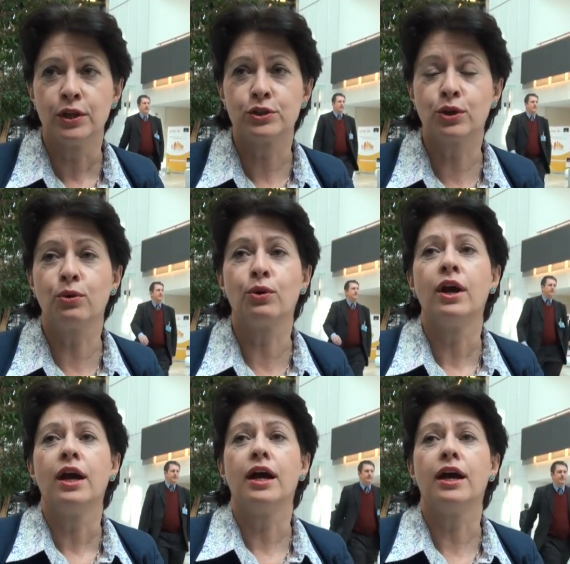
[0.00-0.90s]
So
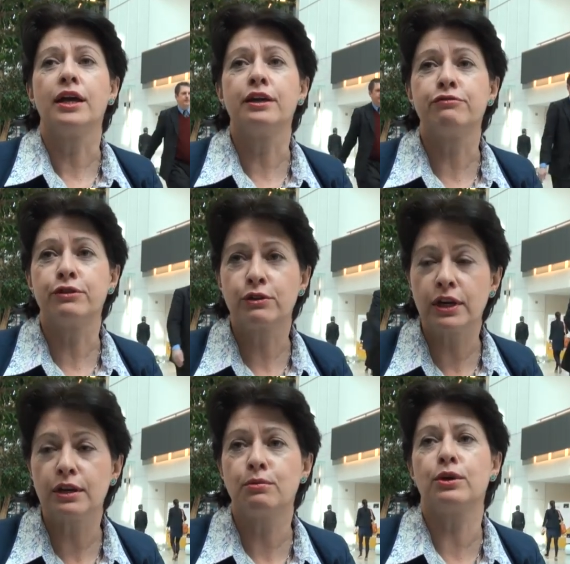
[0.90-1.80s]
if we
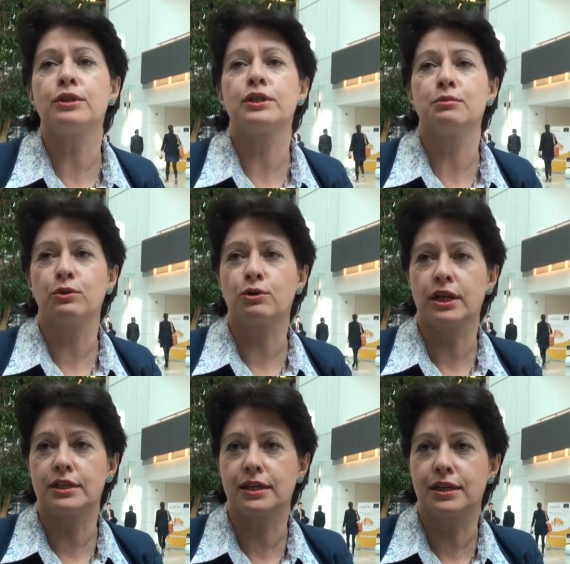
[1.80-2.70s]
really want a
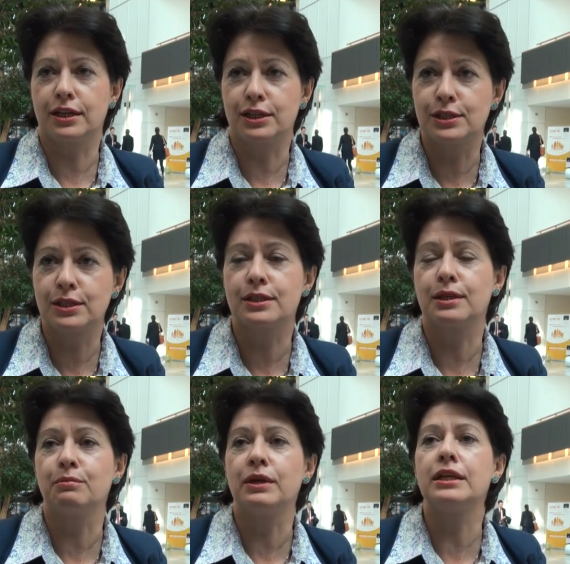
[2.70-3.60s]
democratic
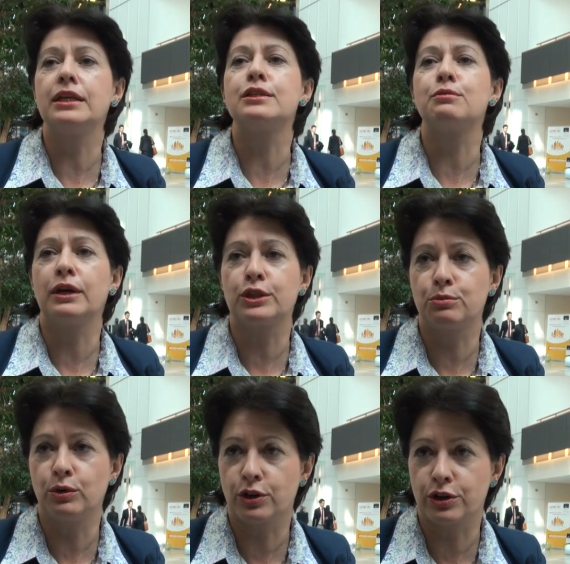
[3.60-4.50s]
system, it needs
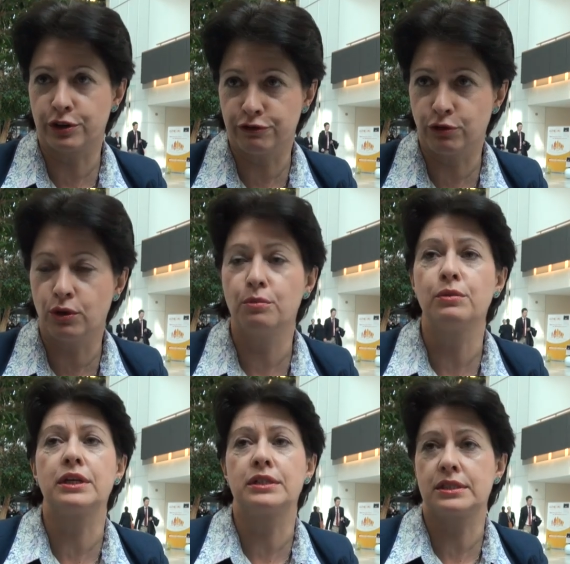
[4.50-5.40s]
much more reform
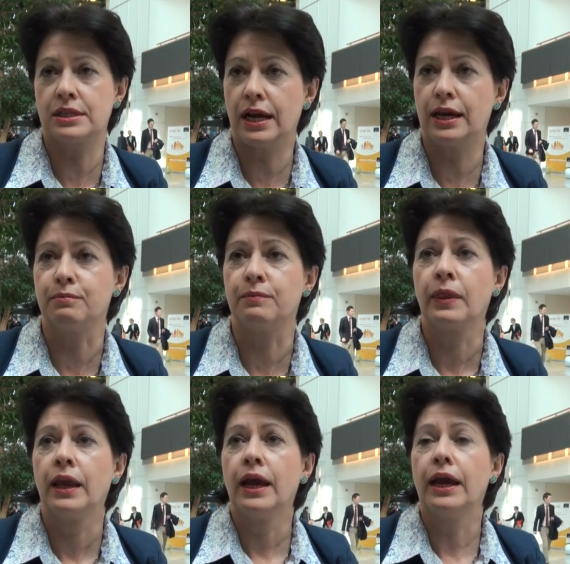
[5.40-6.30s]
and time.
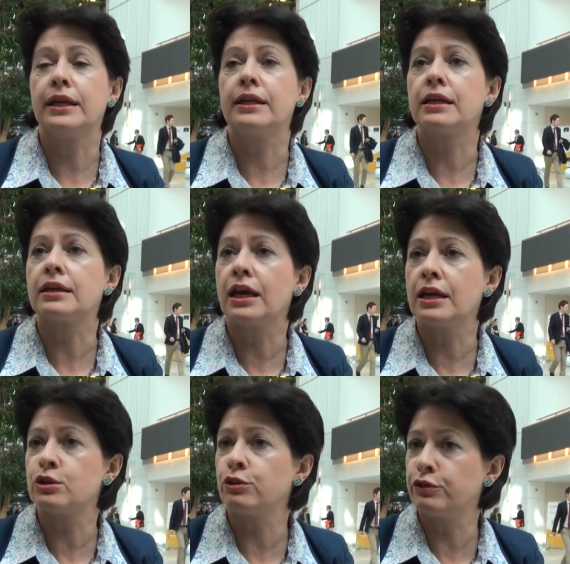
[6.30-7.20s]
And in
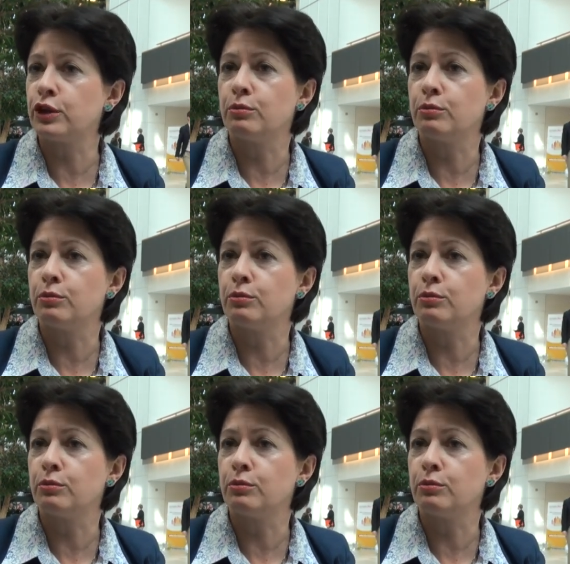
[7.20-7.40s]
case of an